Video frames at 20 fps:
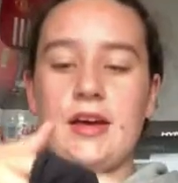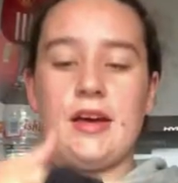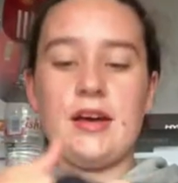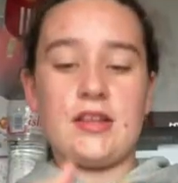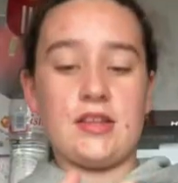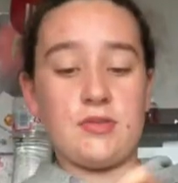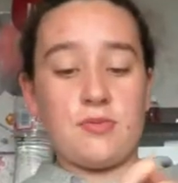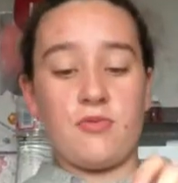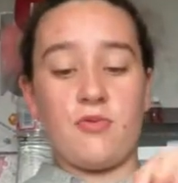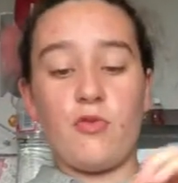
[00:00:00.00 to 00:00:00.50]
yeah,
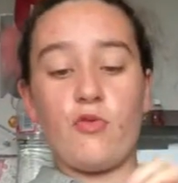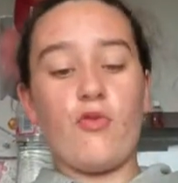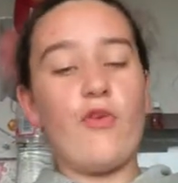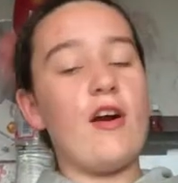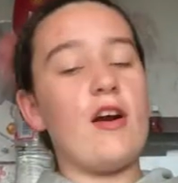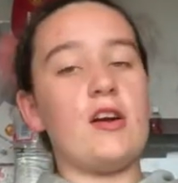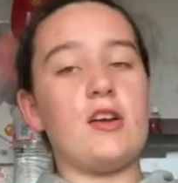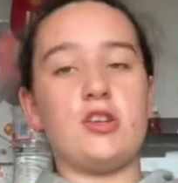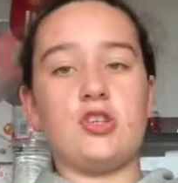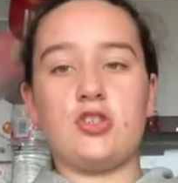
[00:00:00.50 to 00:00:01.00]
it's
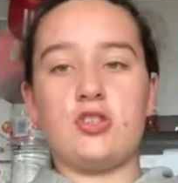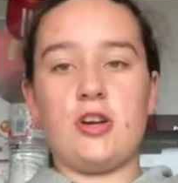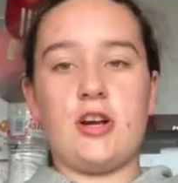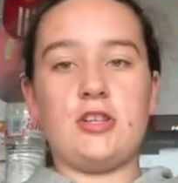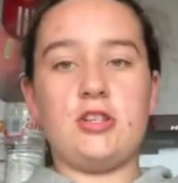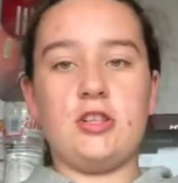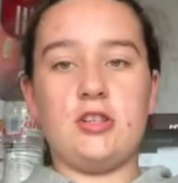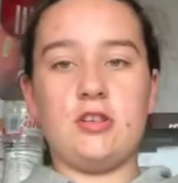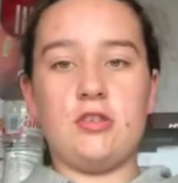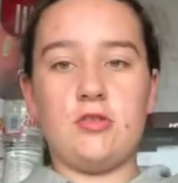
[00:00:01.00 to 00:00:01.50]
very
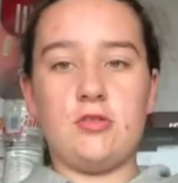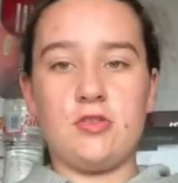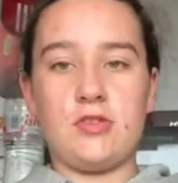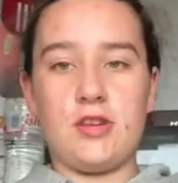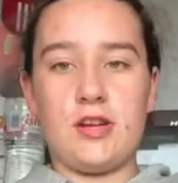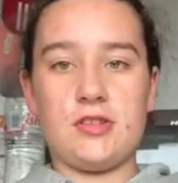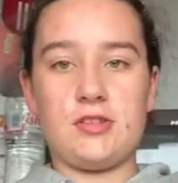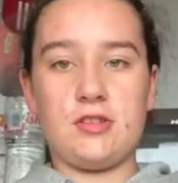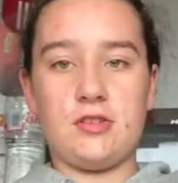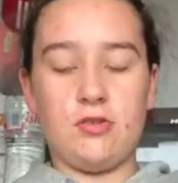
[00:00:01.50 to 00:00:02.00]
stretchy too,
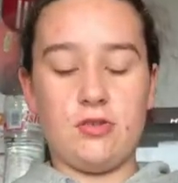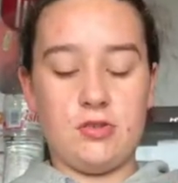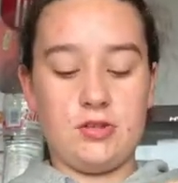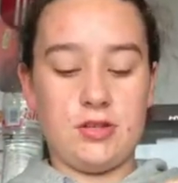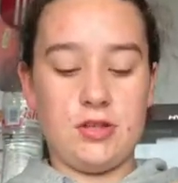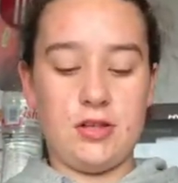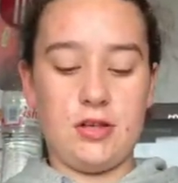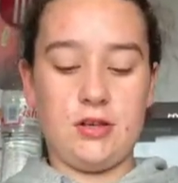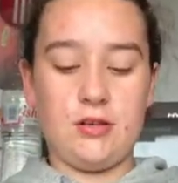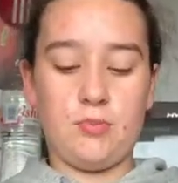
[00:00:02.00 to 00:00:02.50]
so that's a good
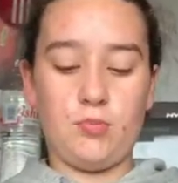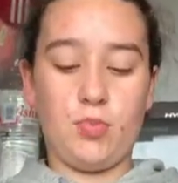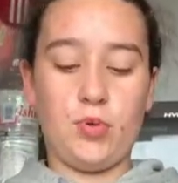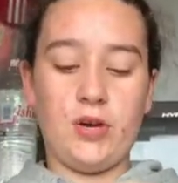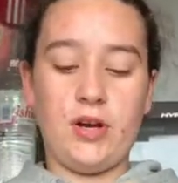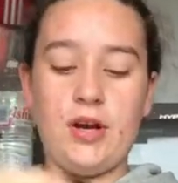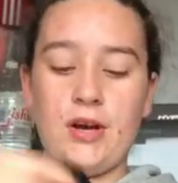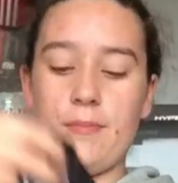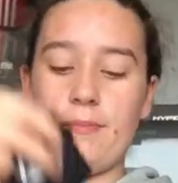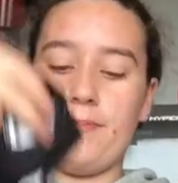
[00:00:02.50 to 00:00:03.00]
thing.
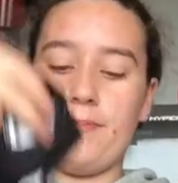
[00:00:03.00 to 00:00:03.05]
But